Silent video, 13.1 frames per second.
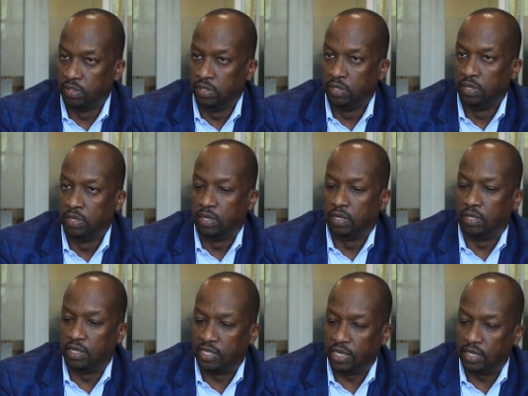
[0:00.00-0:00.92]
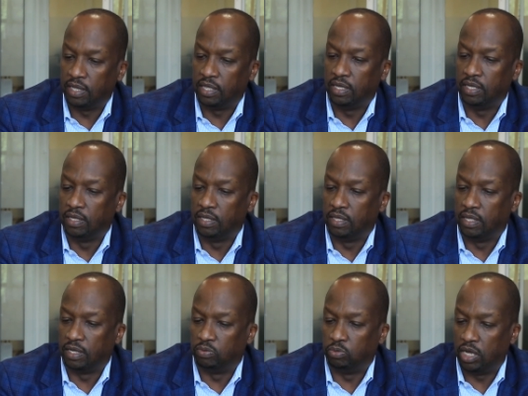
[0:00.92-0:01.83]
Okay. The second thing
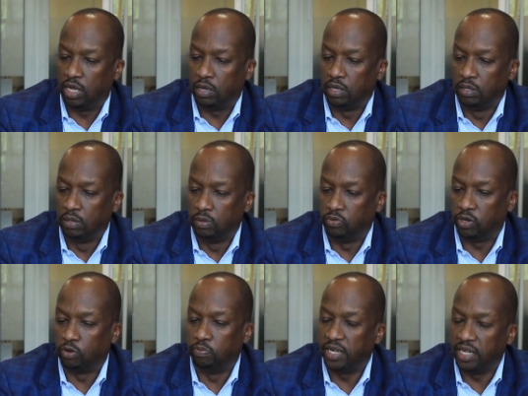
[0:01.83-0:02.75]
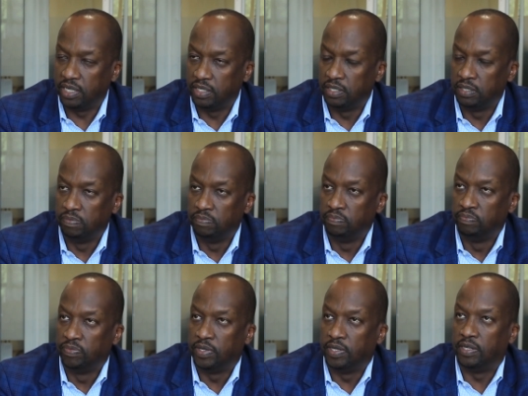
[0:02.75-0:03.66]
that we are recommending
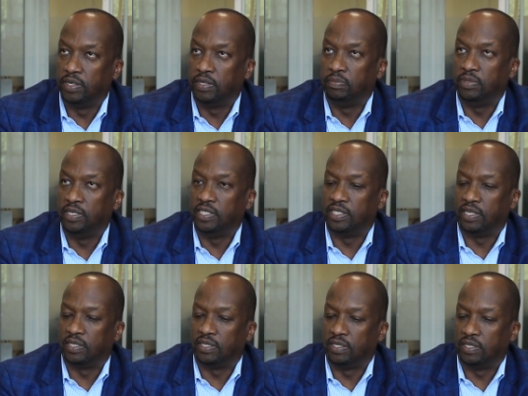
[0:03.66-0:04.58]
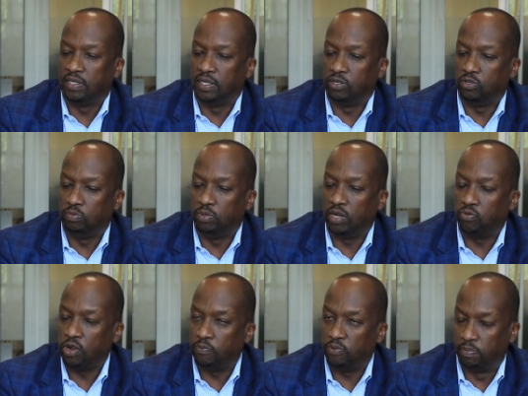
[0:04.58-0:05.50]
um, is that there should be a
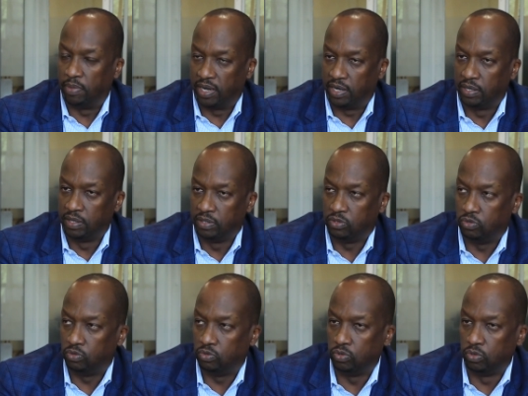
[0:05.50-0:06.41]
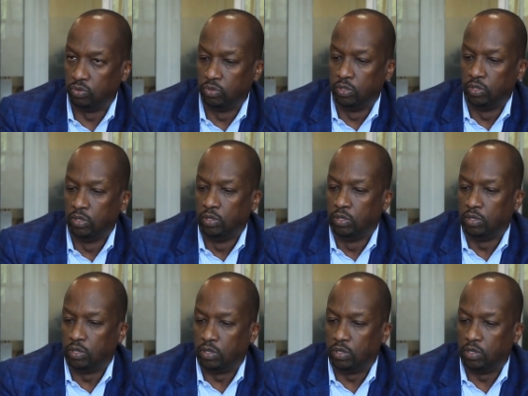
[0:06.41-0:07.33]
reprimand to
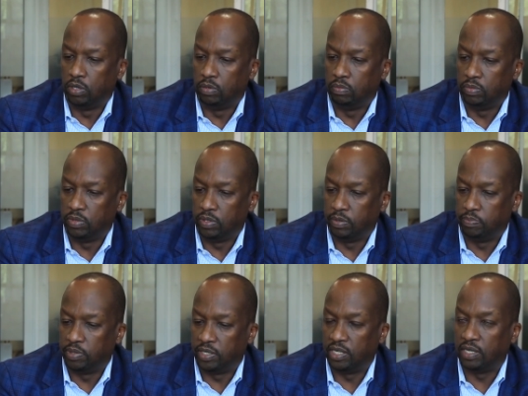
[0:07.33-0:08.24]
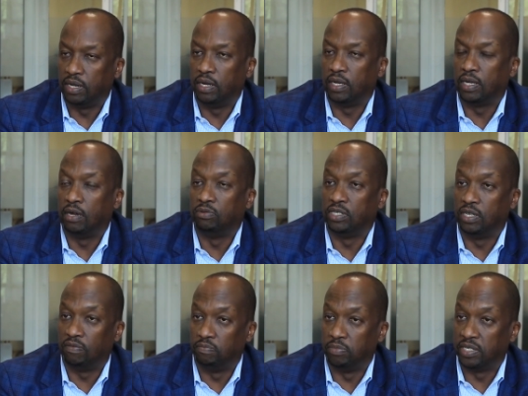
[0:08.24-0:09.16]
um, particularly county
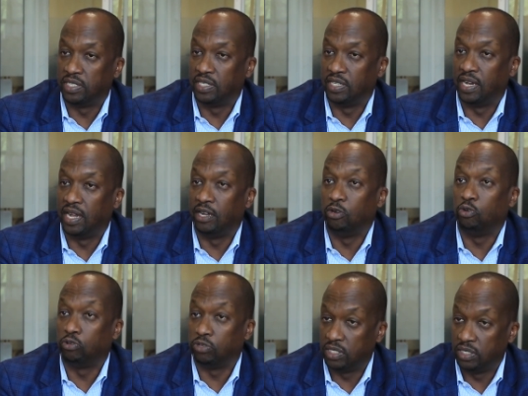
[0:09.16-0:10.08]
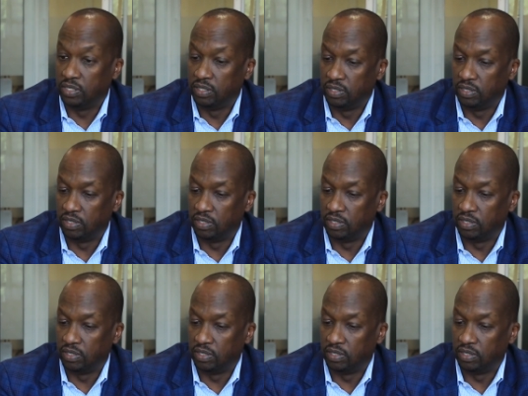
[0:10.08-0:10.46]
governments that are not